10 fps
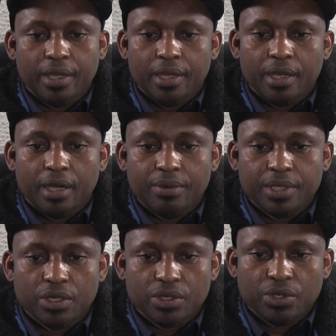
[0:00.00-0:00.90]
I will
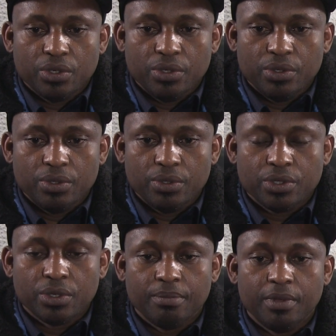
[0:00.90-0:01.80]
just show you
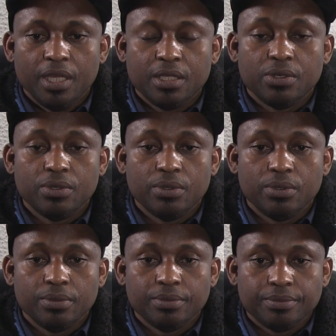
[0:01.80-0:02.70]

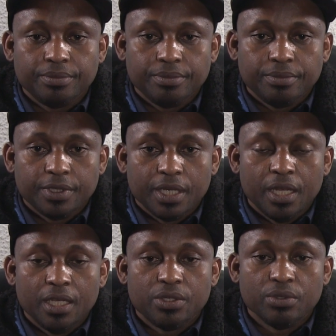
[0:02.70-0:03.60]
a
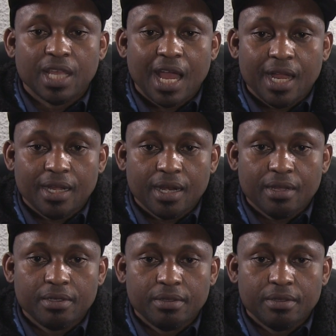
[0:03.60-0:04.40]
little diagram